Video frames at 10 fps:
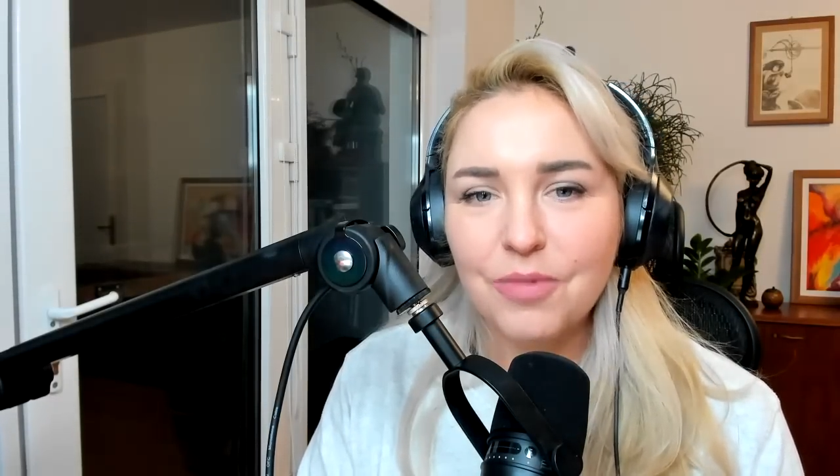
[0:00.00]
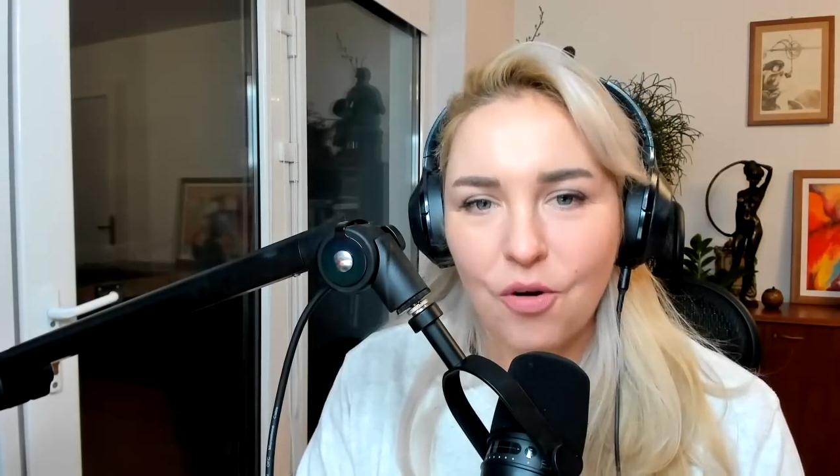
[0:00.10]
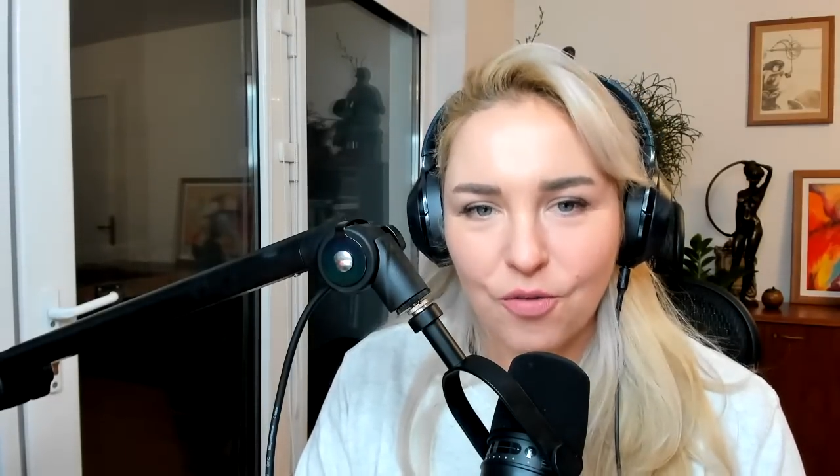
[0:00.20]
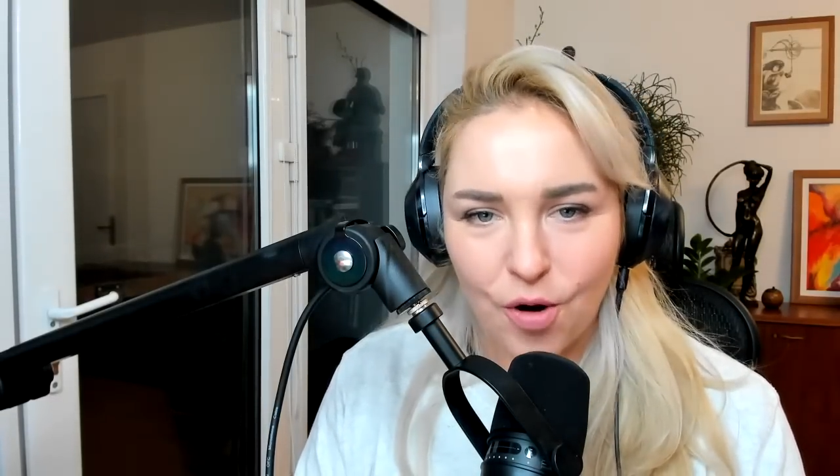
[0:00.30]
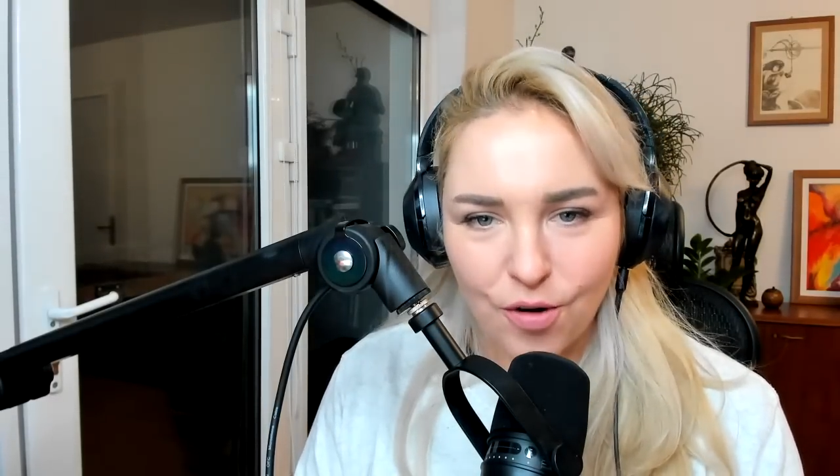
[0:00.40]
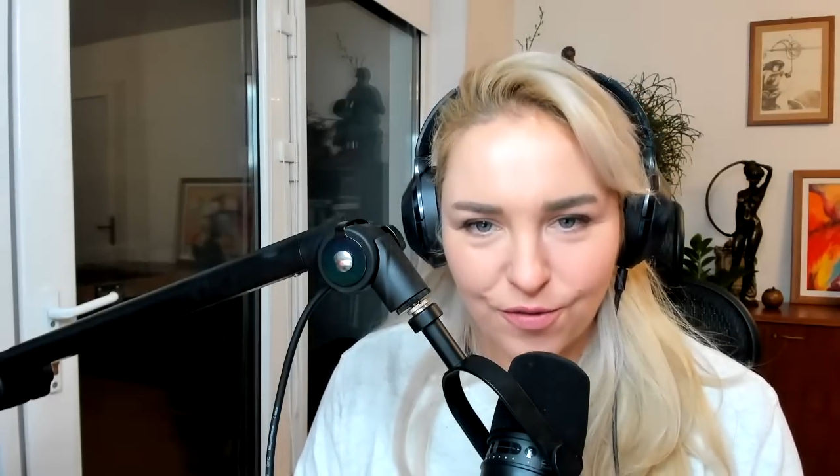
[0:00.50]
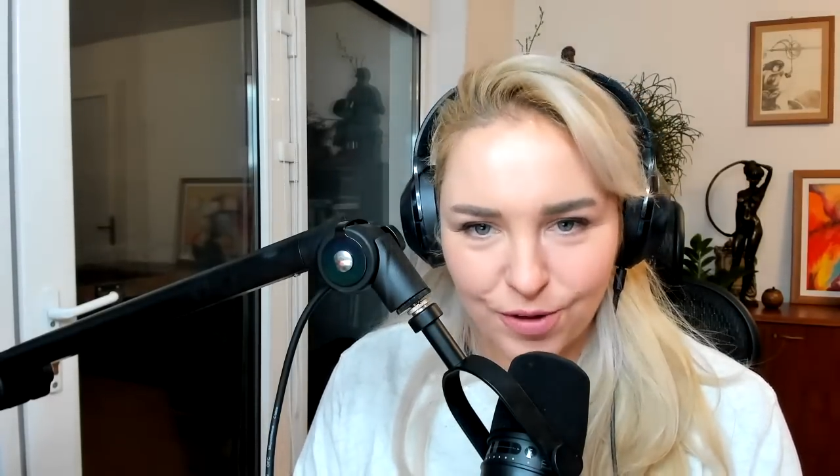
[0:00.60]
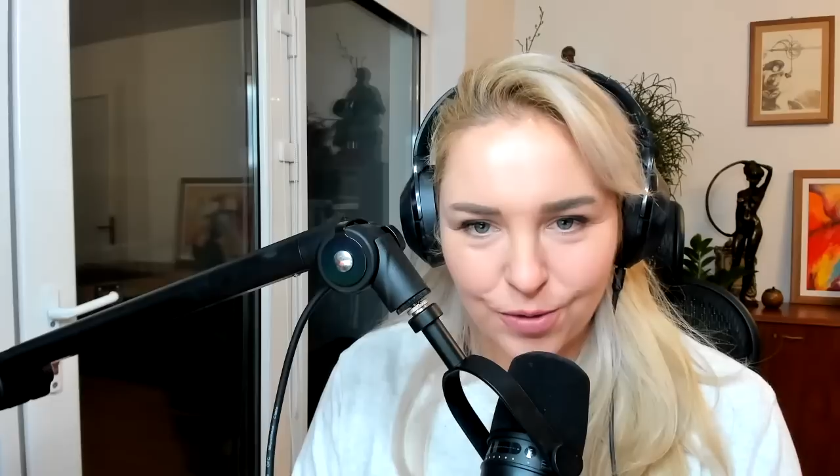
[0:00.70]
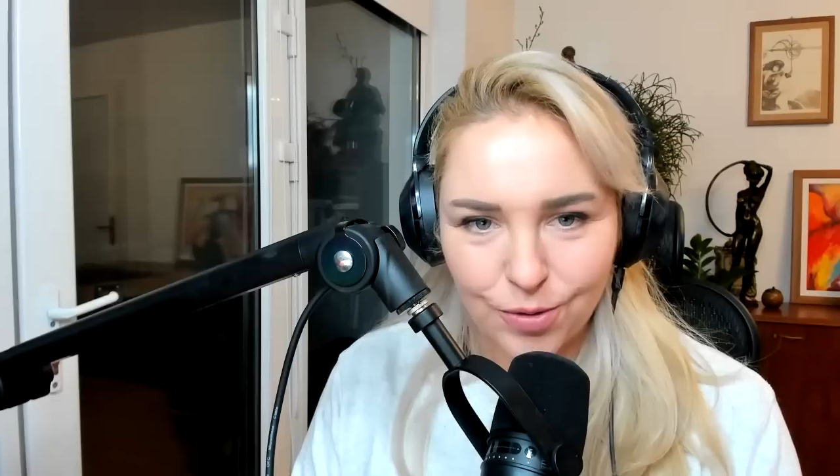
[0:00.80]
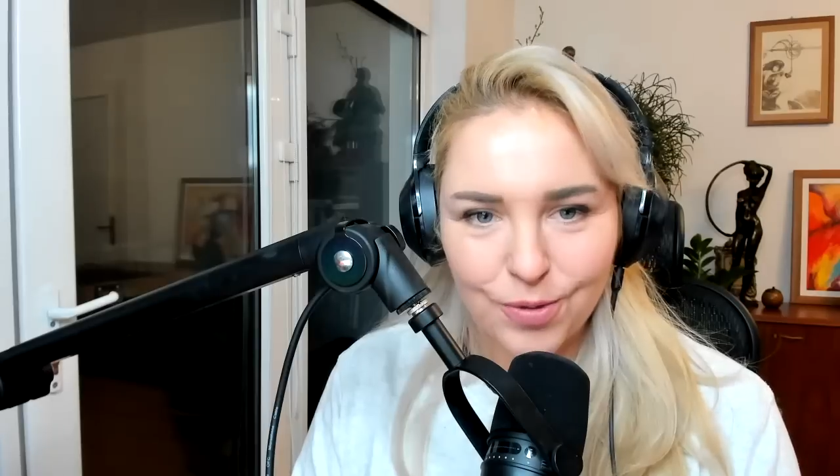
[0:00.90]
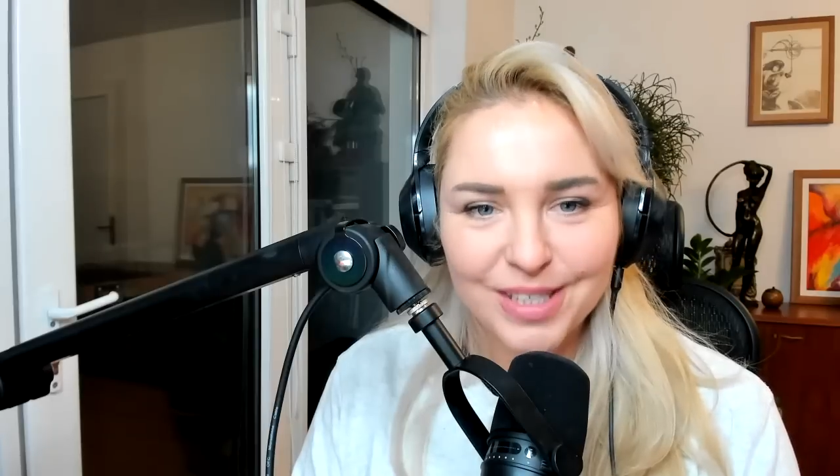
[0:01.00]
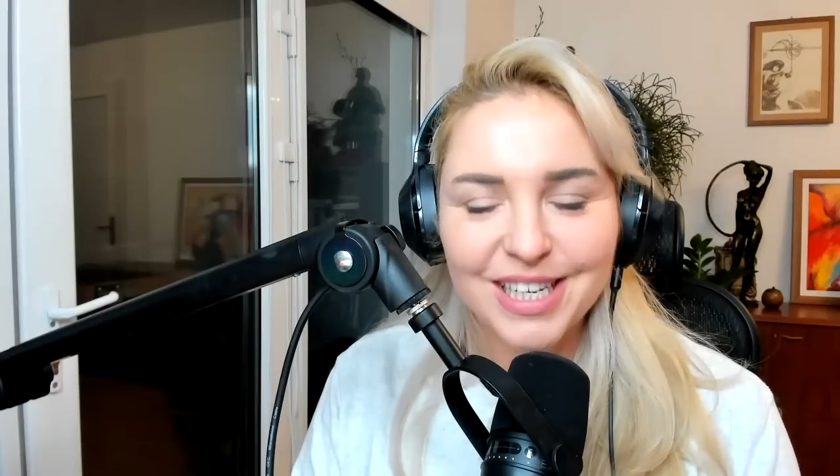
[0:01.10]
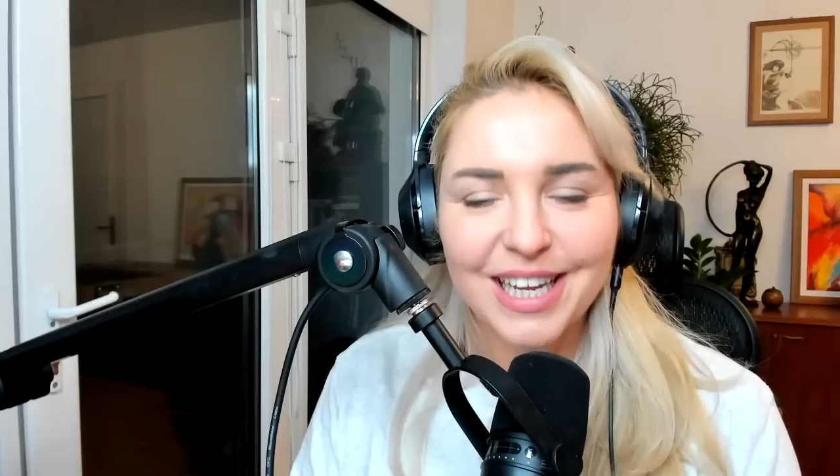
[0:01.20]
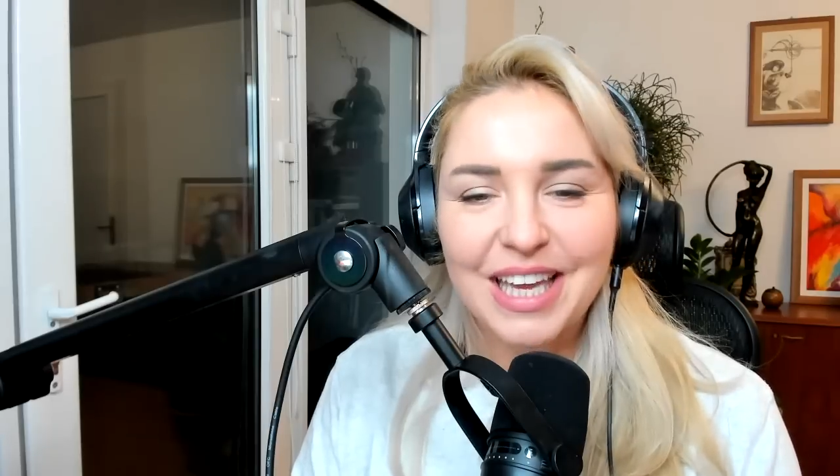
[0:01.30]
overall view, who is the